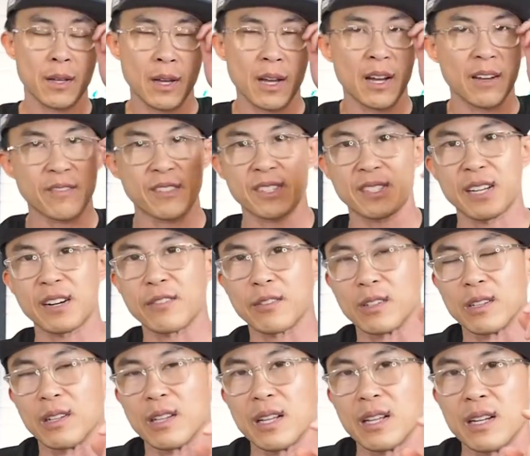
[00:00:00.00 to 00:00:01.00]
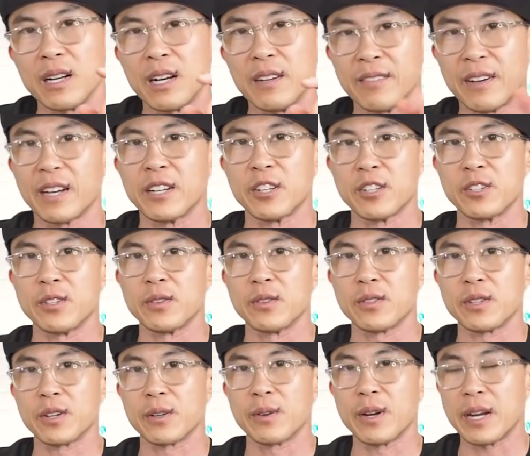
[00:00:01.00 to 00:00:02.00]
I have several Havana
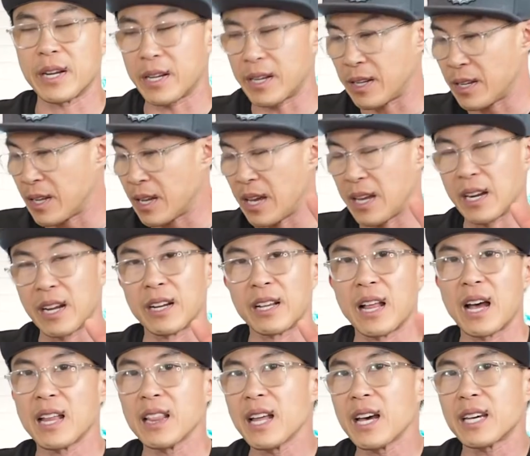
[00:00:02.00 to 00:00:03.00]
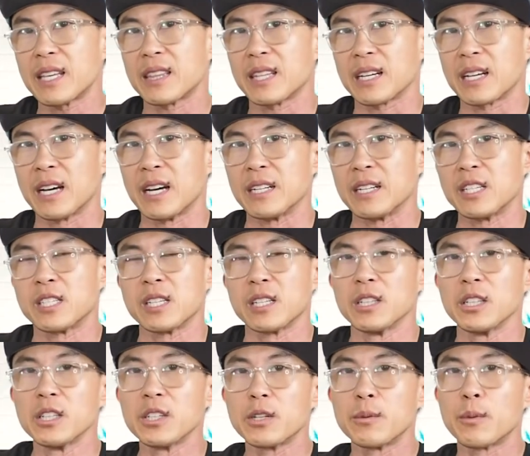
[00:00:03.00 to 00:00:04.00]
suits already. And I, I like the cut. It's a
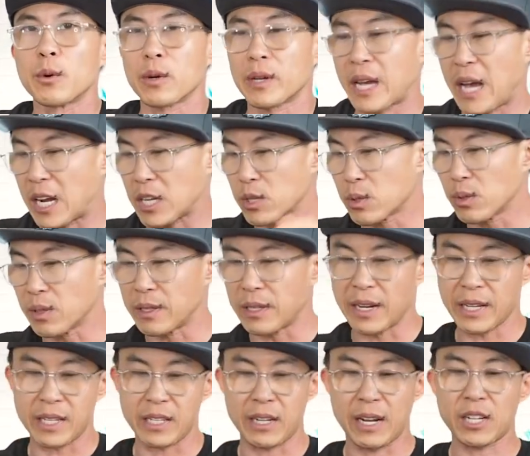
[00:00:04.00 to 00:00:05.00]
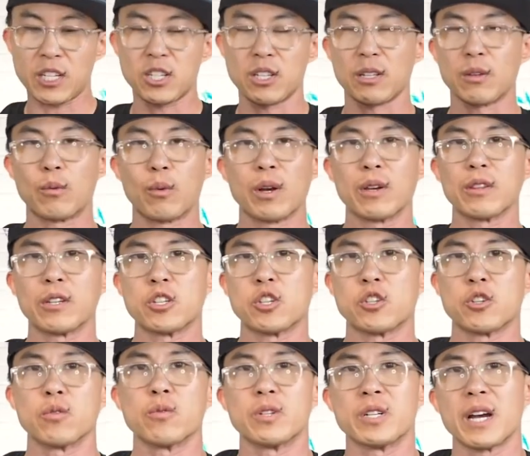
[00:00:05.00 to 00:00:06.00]
little more casual and I can actually wear this
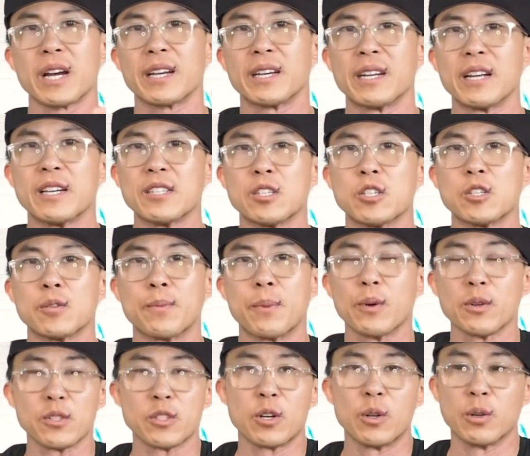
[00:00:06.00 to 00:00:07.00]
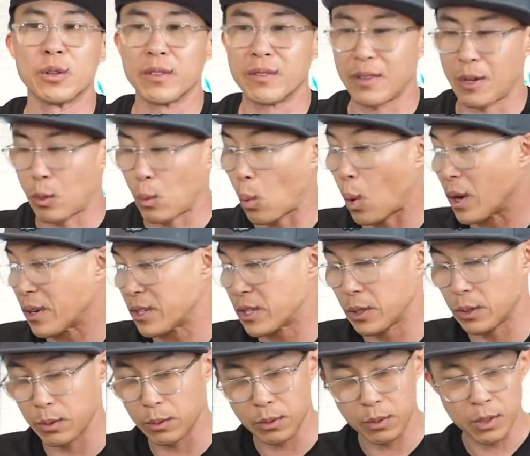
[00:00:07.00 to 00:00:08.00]
suit jacket as a sports coat if I want
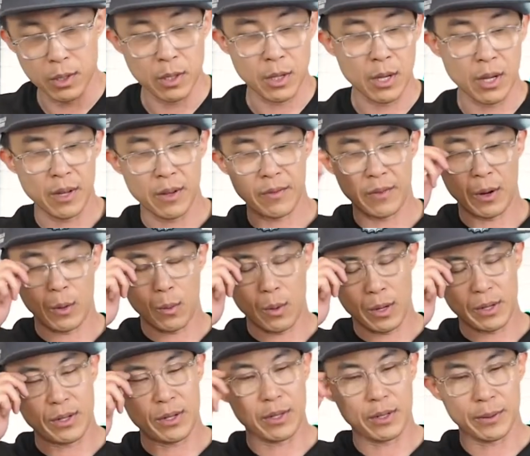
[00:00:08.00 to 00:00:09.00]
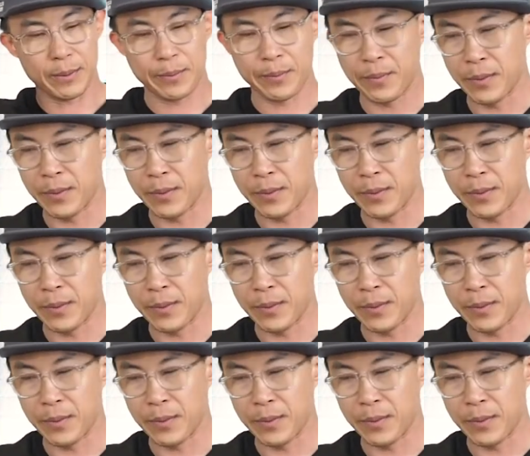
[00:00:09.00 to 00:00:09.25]
to. If I want to.